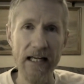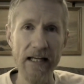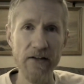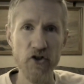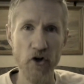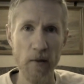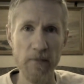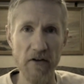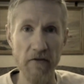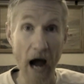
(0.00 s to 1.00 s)
in
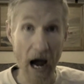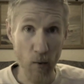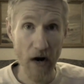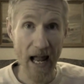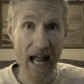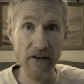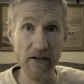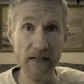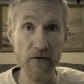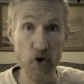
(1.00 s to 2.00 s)
terms of how we're
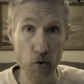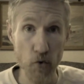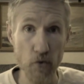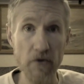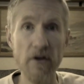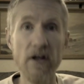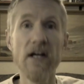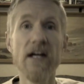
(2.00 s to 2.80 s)
handling the truth